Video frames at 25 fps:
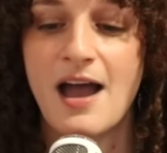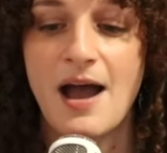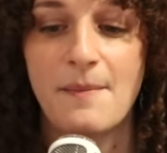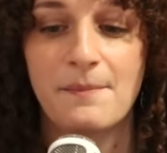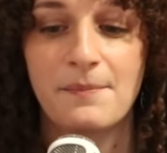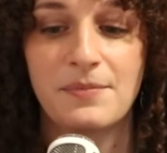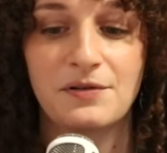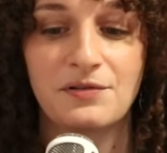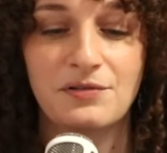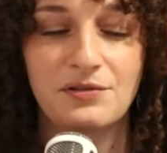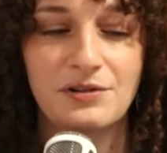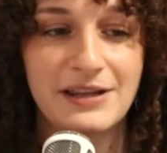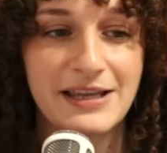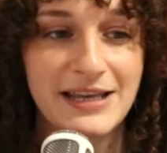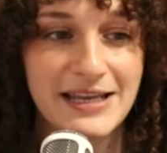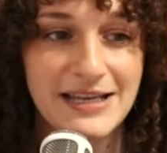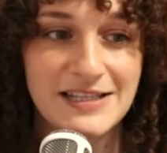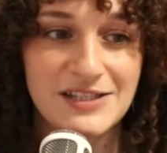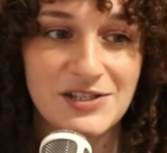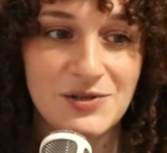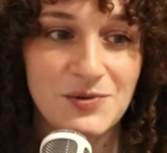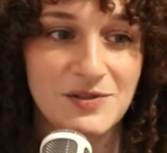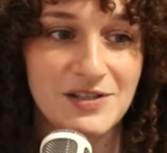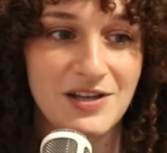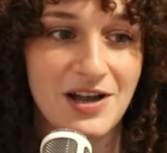
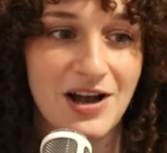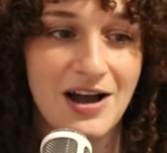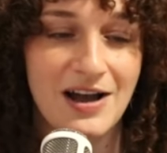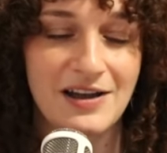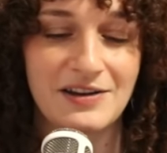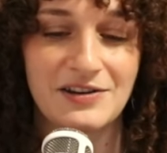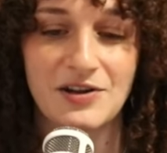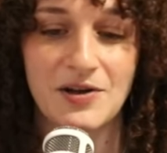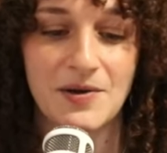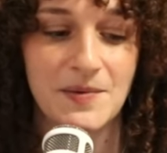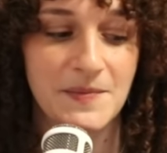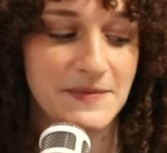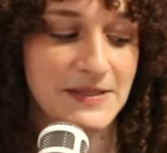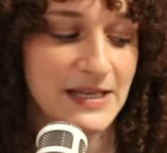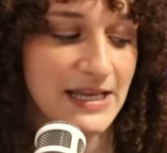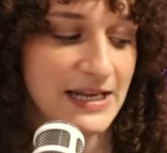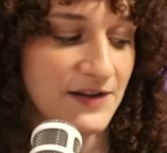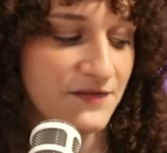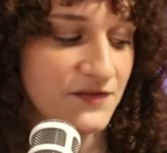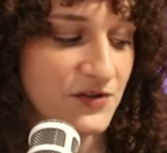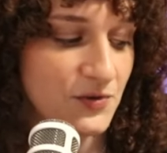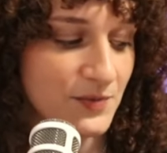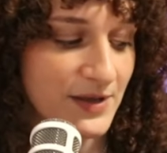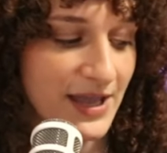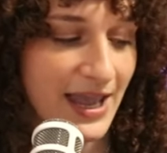Please use condoms. And
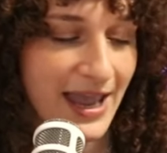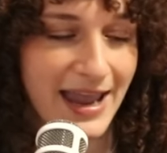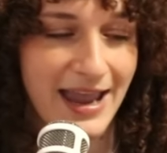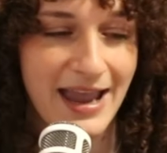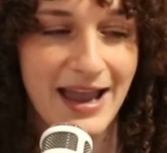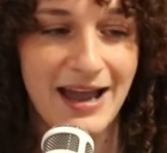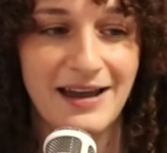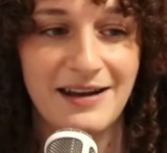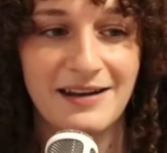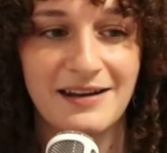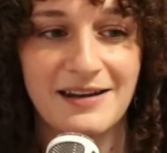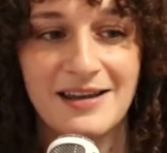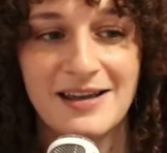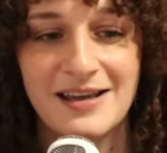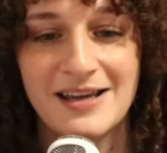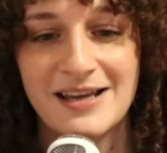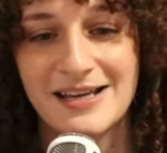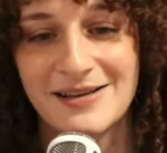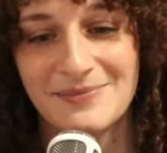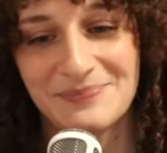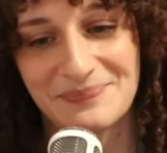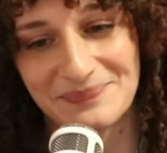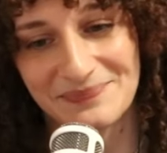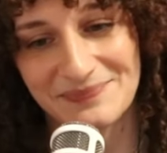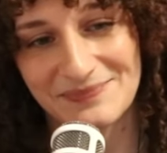if you can,
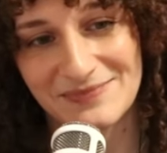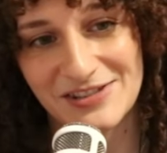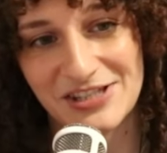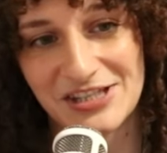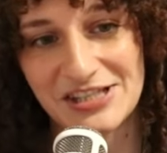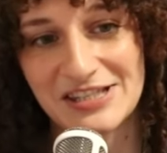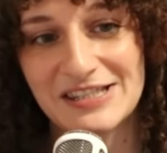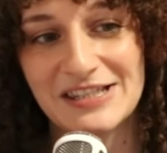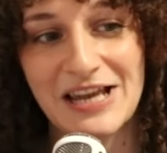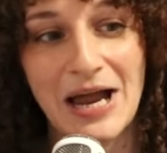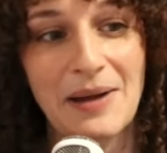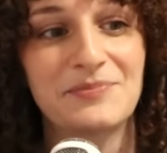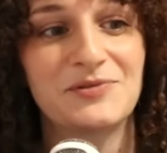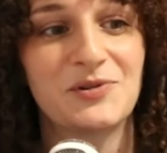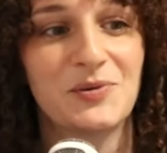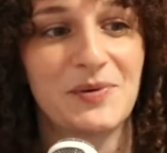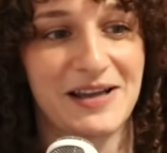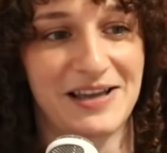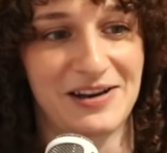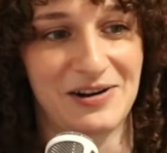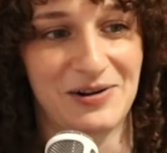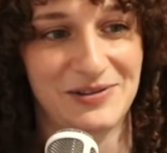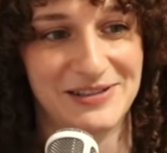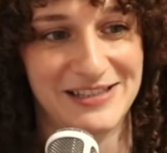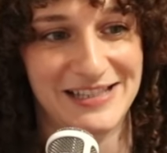just stop doing
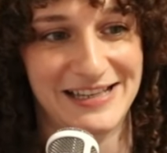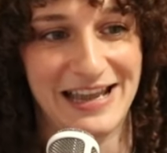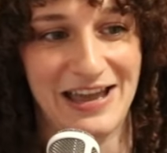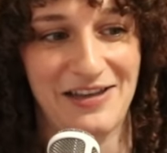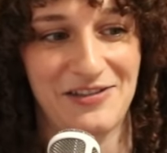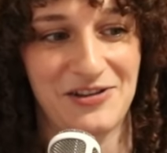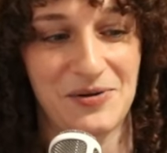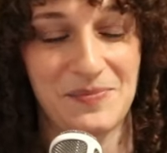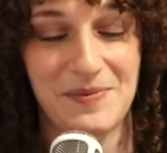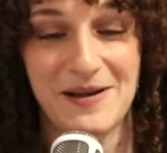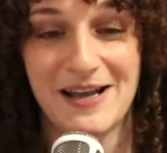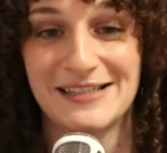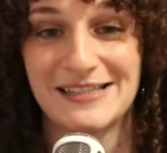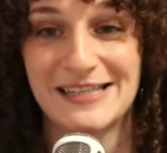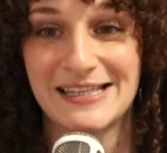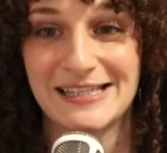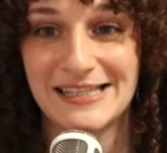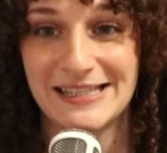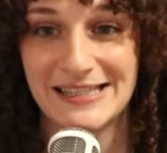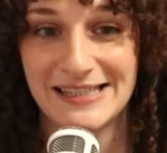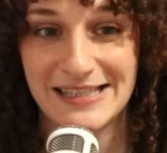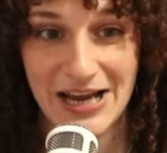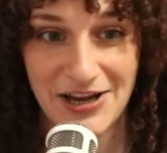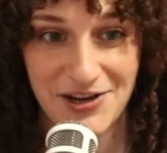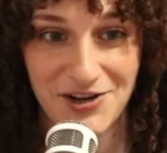it altogether because this
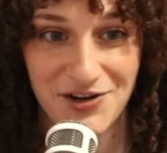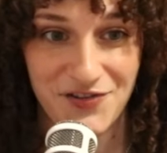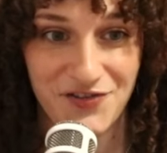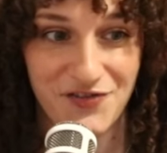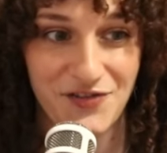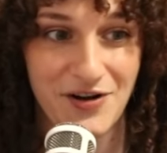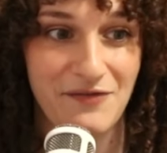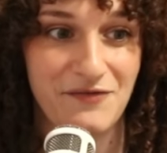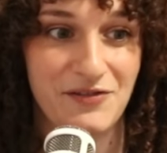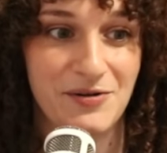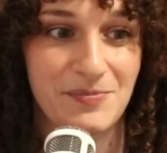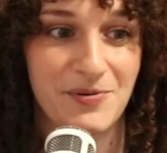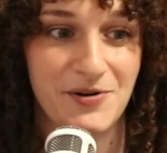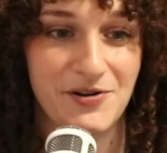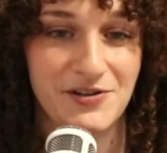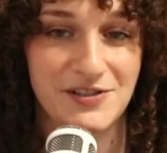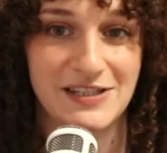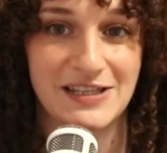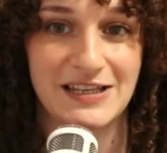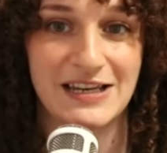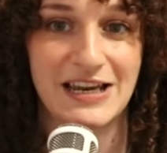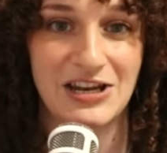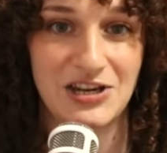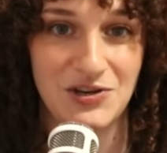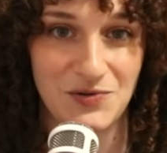is not your forever
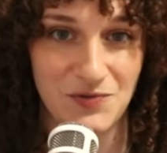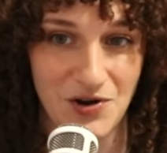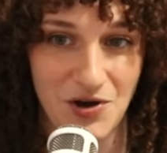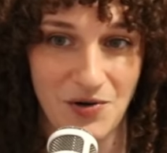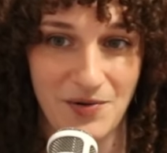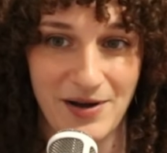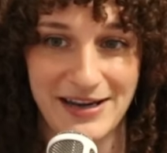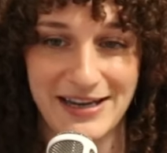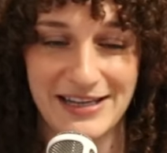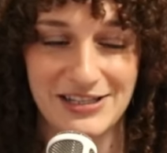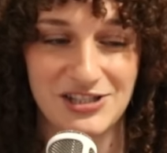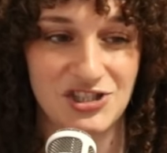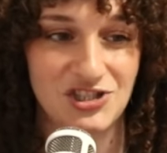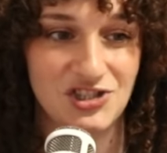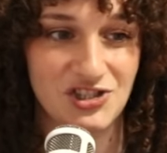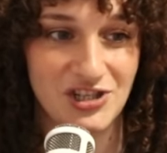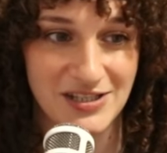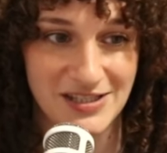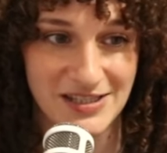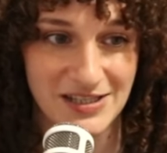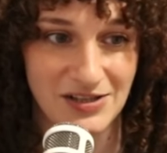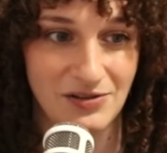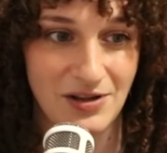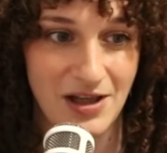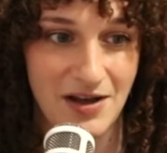person and you know it. It's
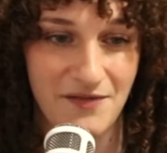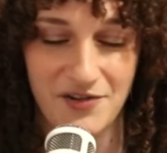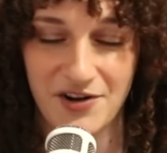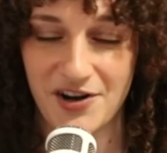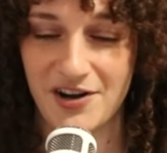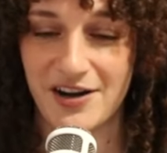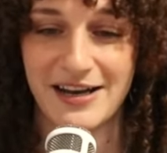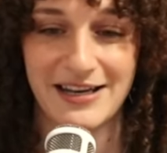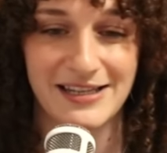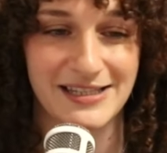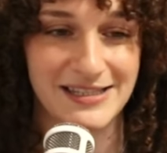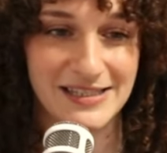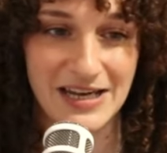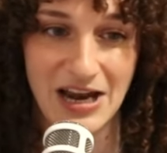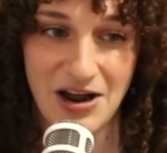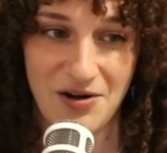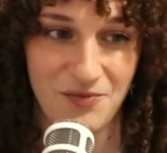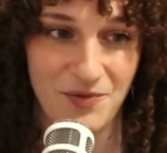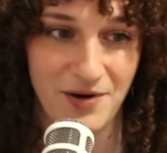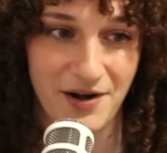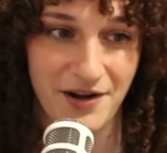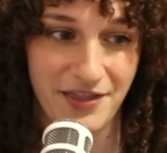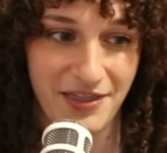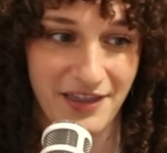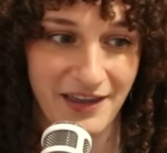just a lover and it's not
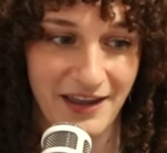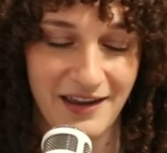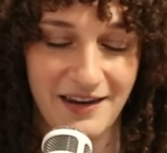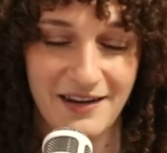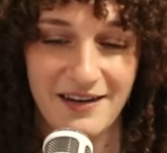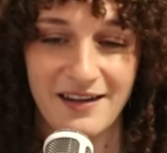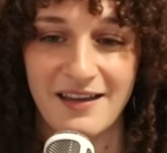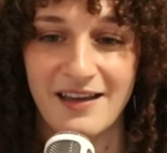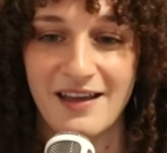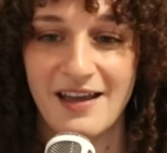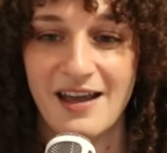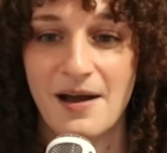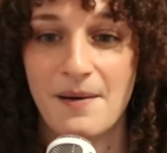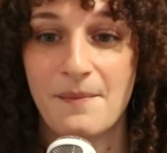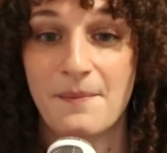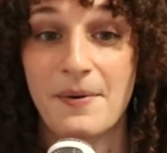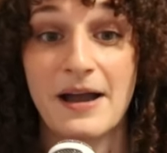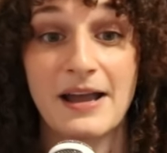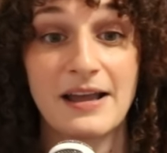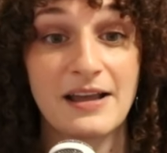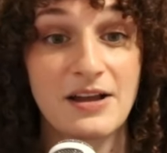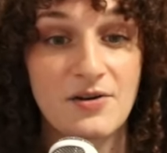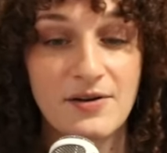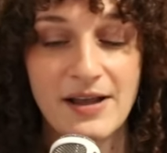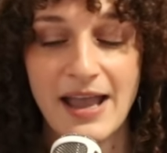worth it.
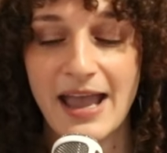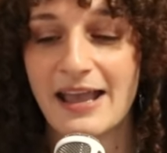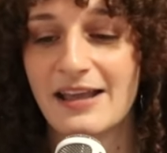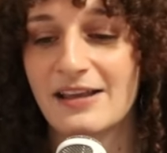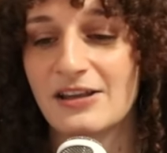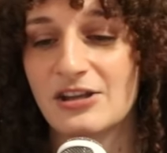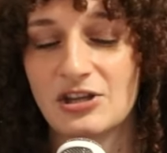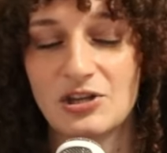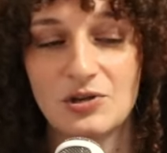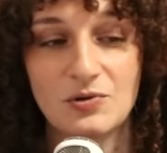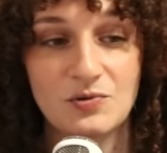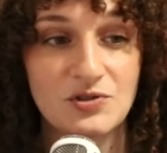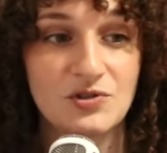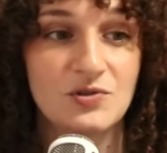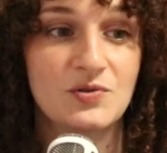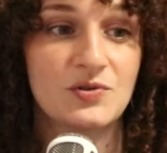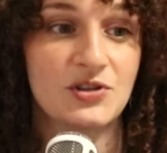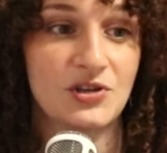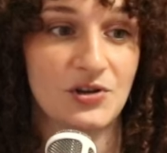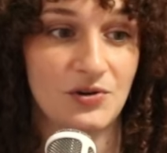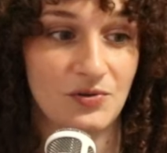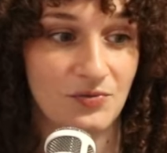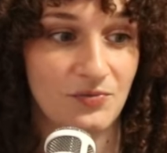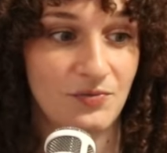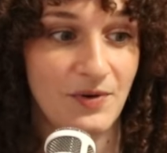But okay, you do
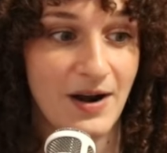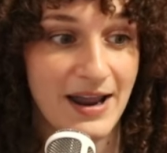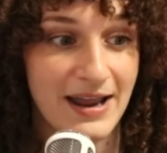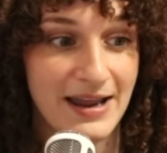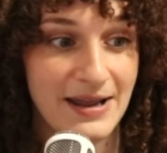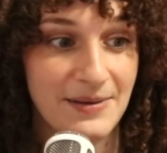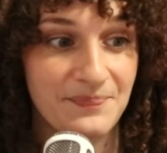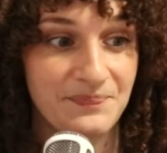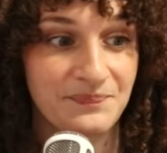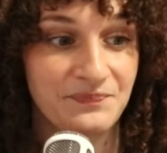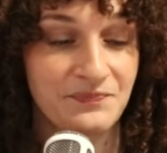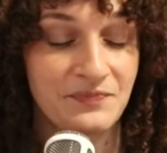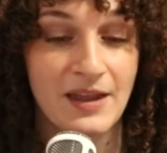you, right?